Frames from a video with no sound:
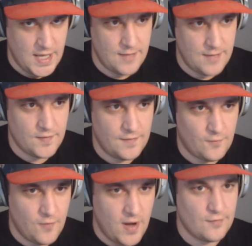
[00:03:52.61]
games in
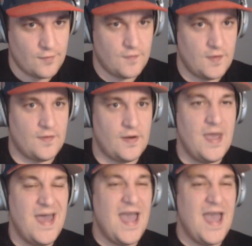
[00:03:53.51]
the regular season